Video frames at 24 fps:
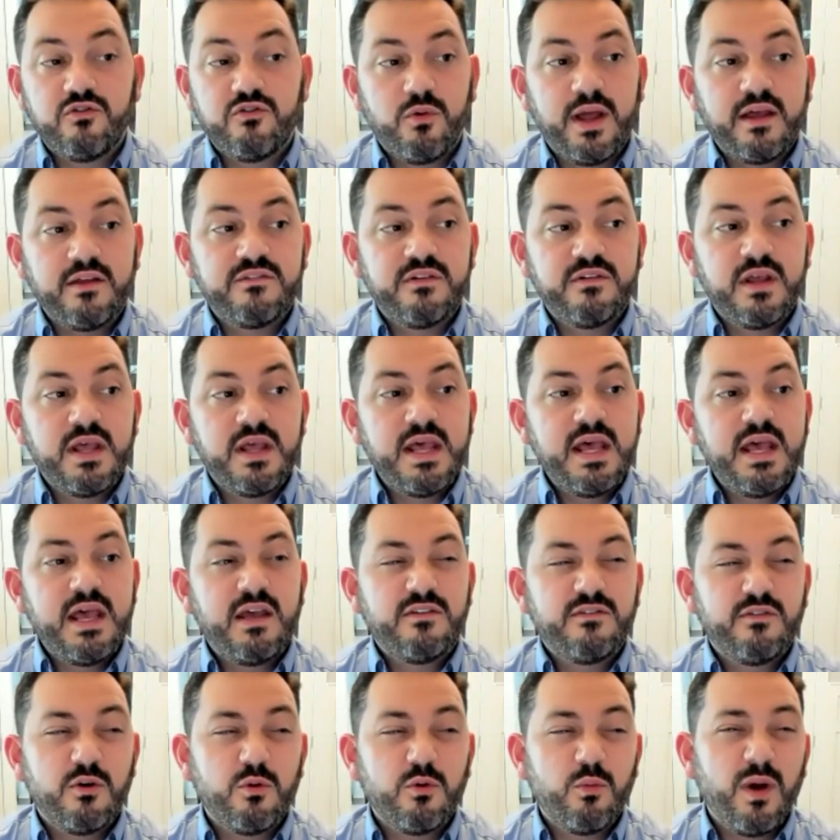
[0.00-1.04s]
address?
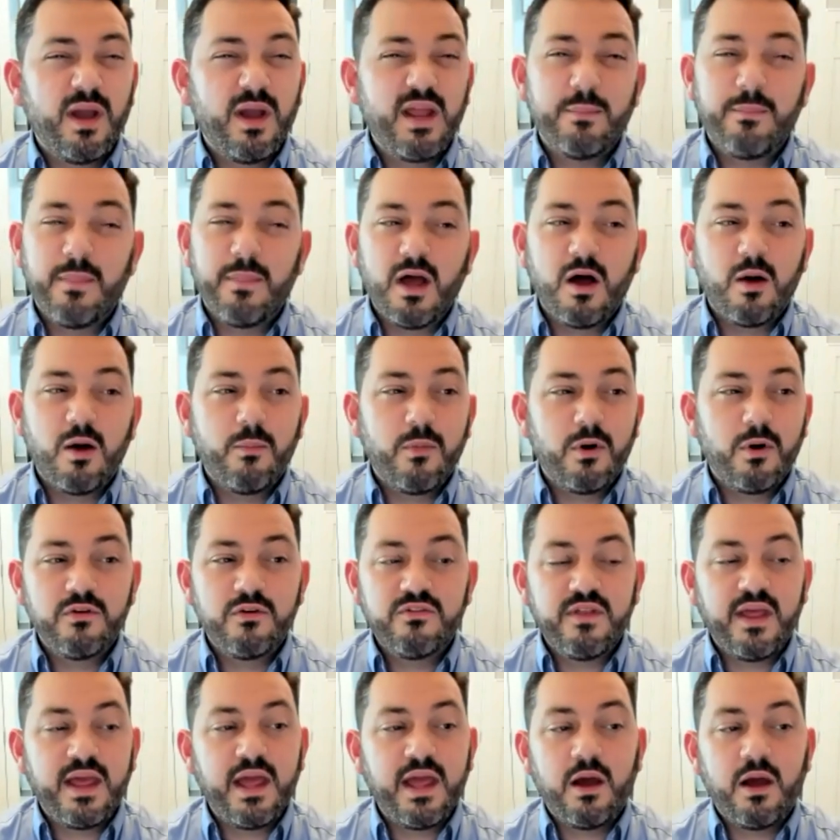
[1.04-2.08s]
Is there a way to mail
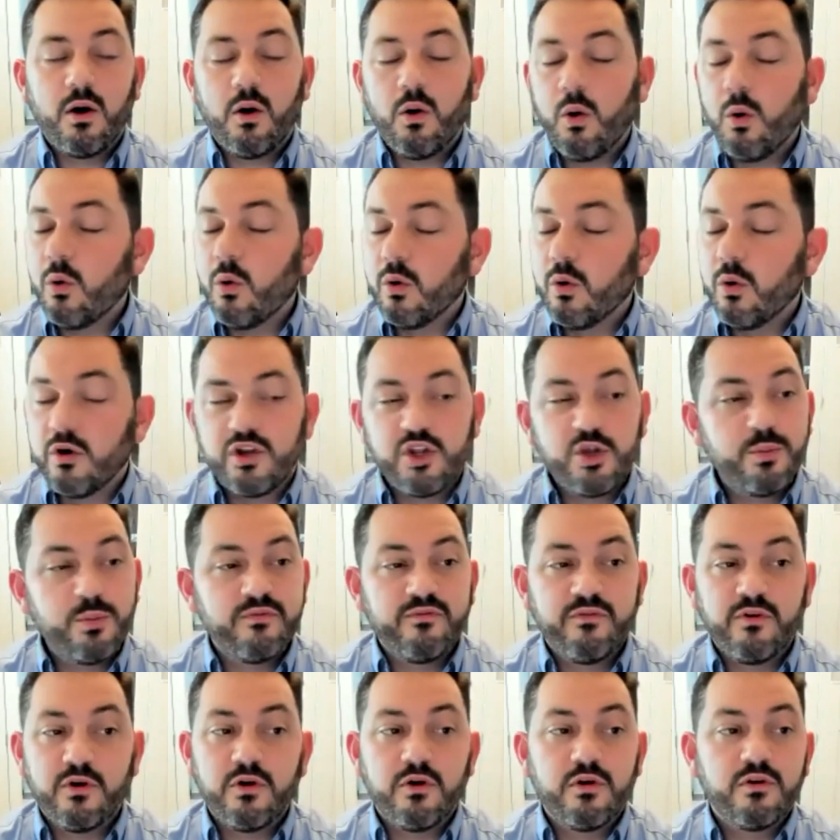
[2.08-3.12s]
merge that, or do you
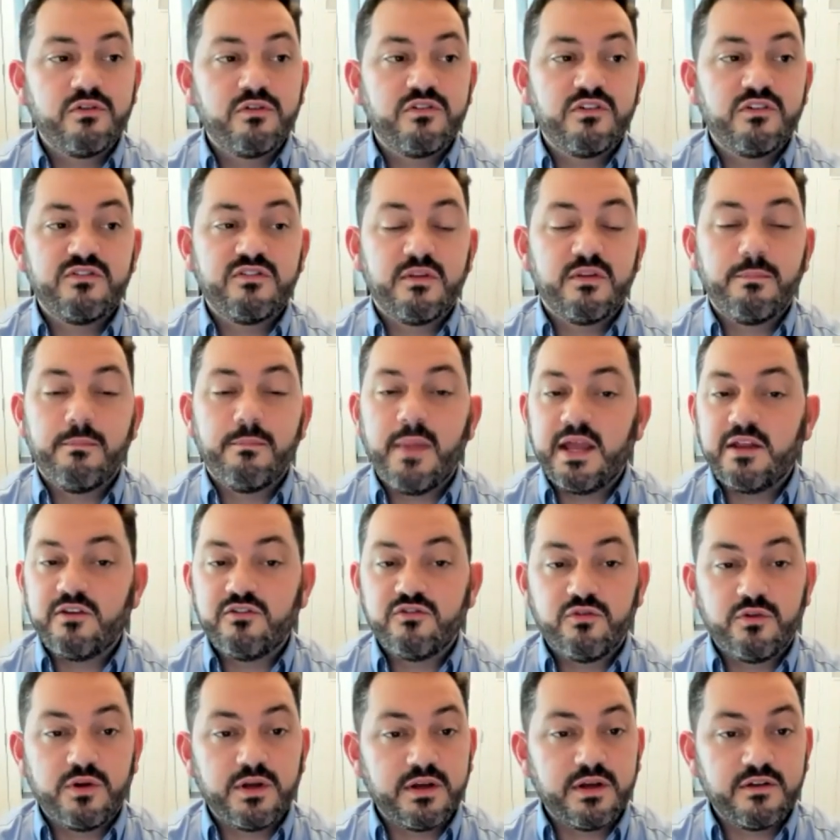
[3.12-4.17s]
prefer just the
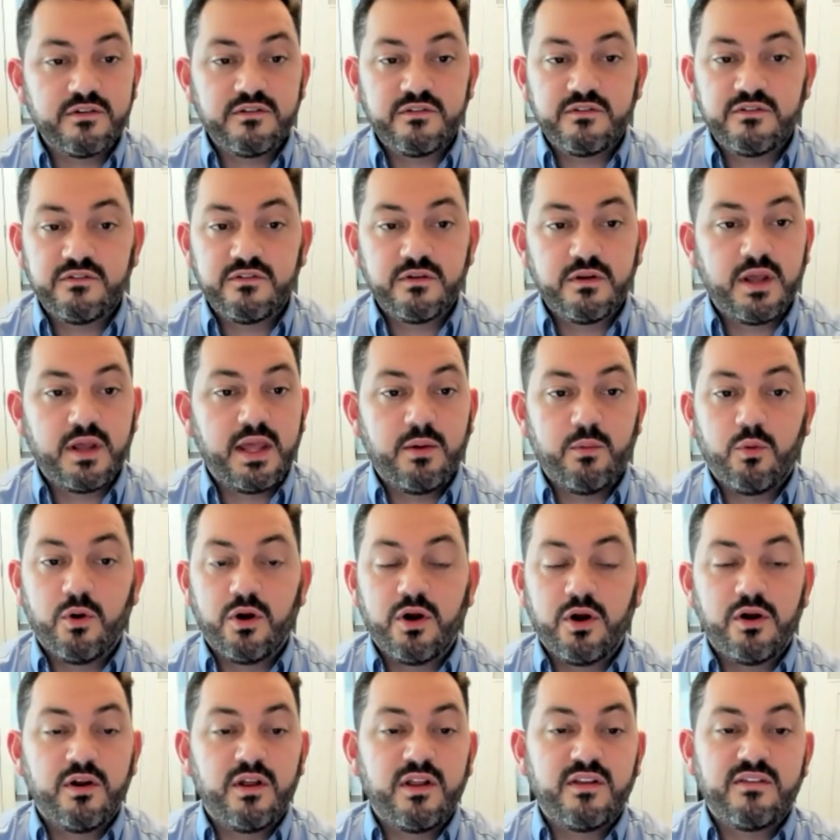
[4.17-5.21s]
matrix eh,
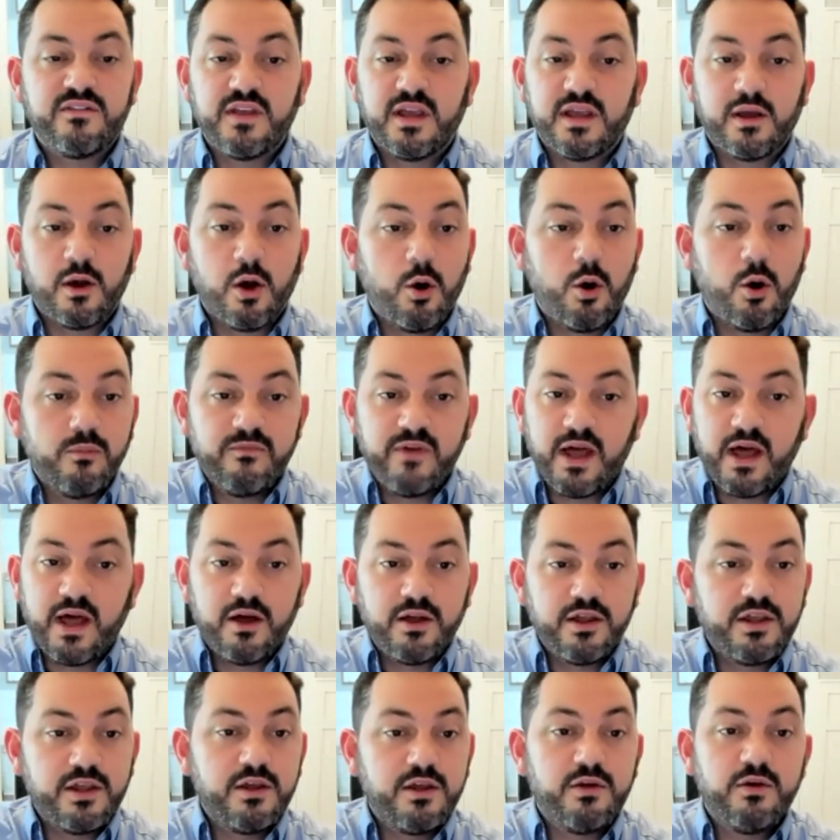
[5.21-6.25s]
where it's like a home
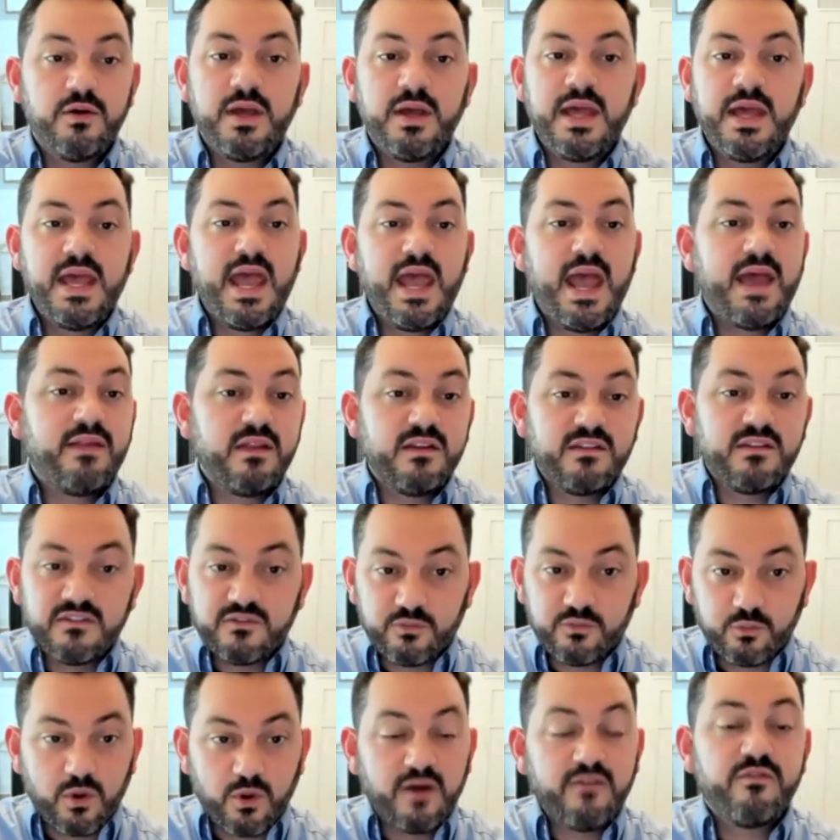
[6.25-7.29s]
value and this
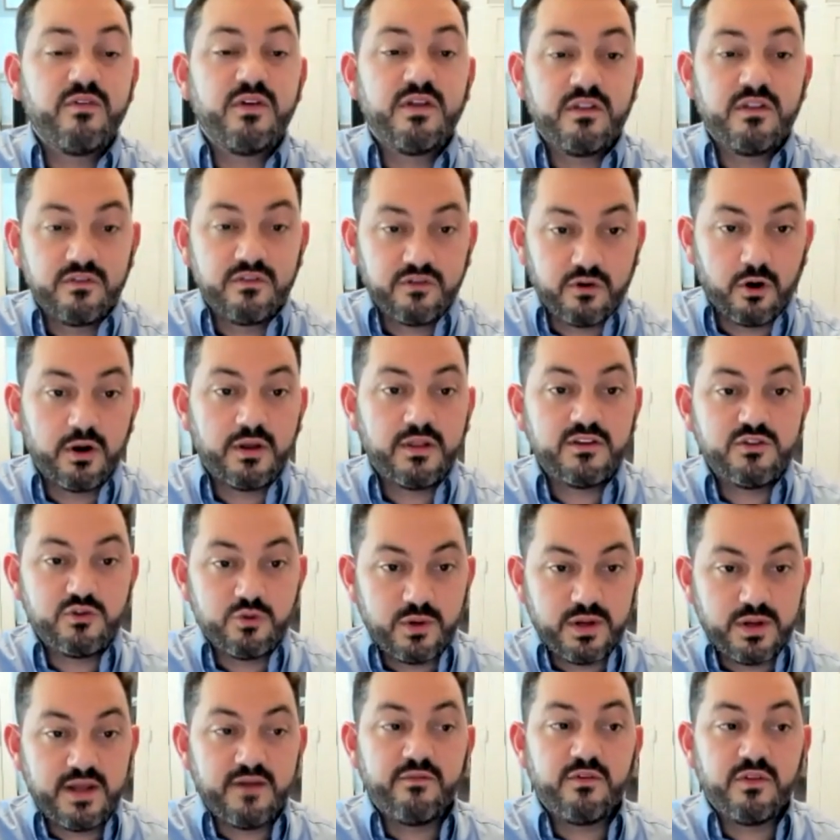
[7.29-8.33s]
is roughly the target that you
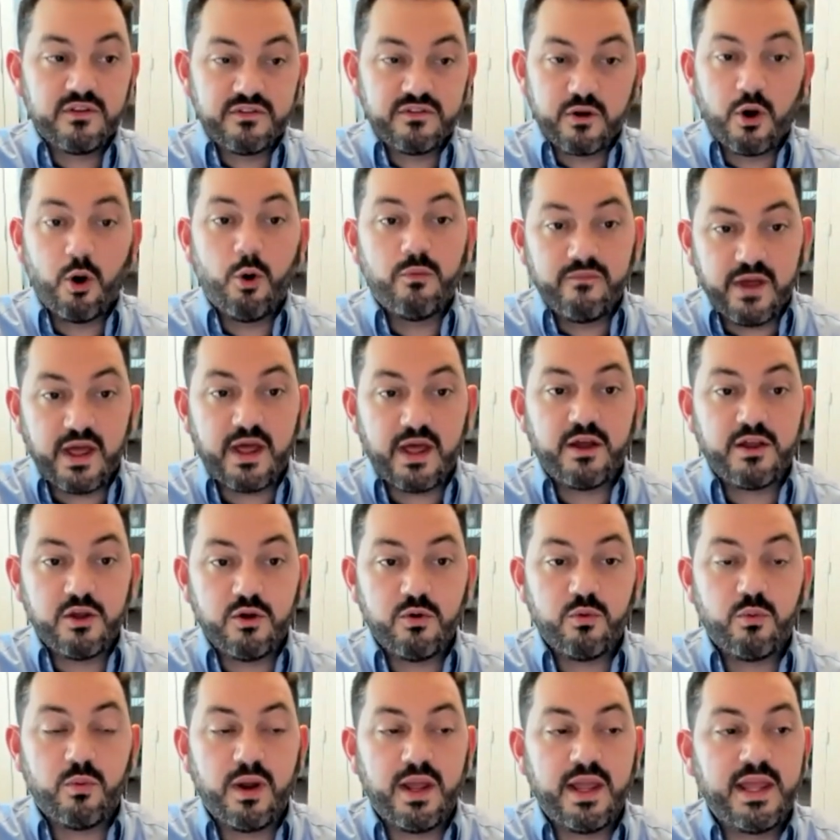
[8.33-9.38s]
want to hit for this home value
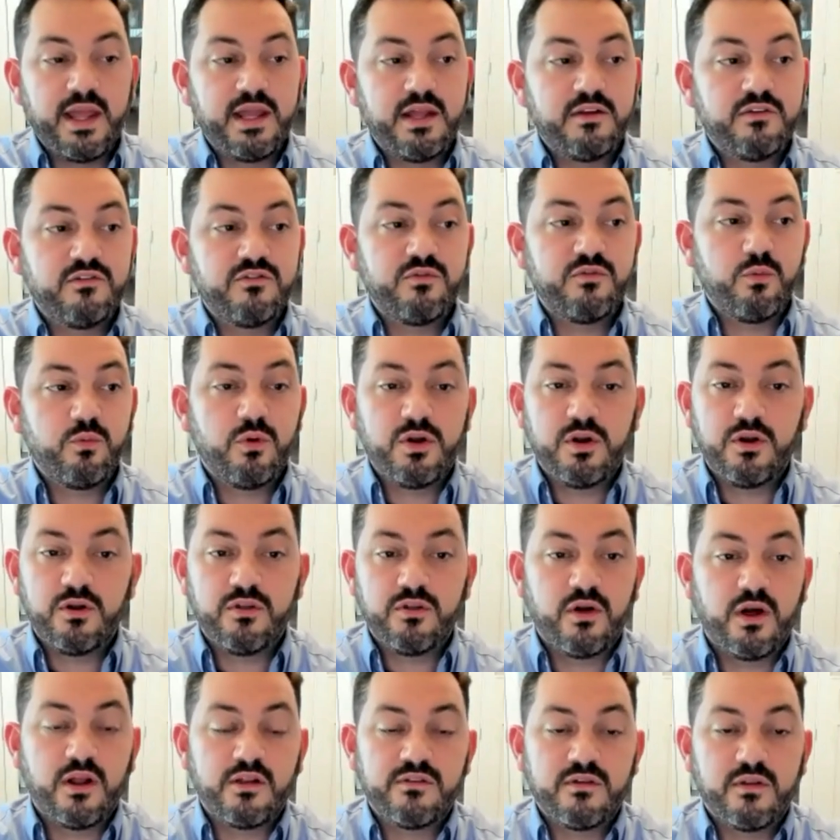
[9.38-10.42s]
range? What are your
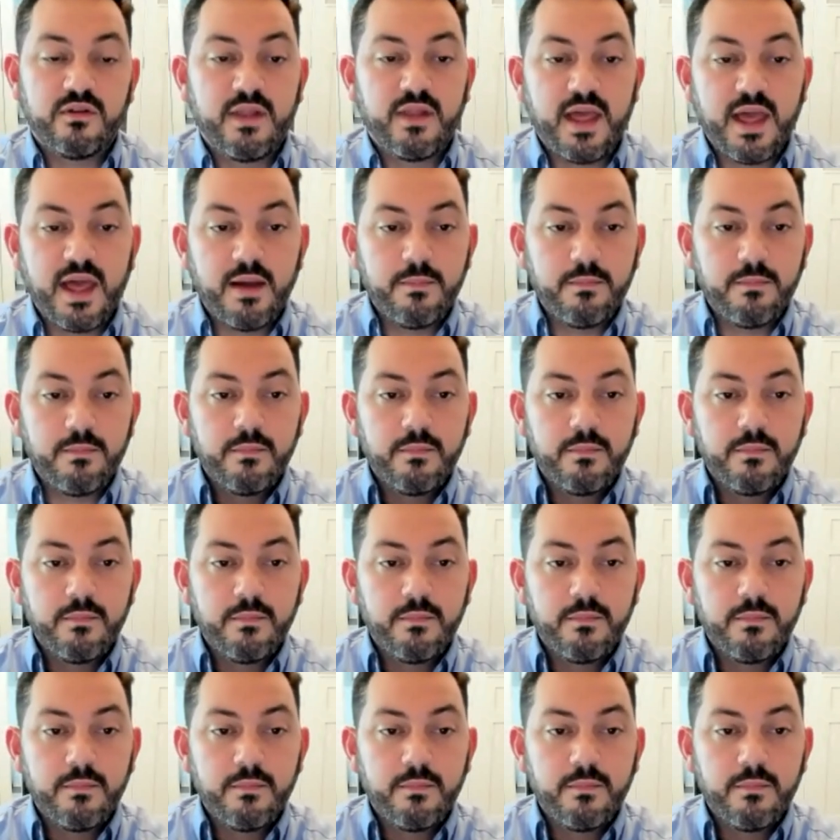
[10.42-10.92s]
thoughts on that?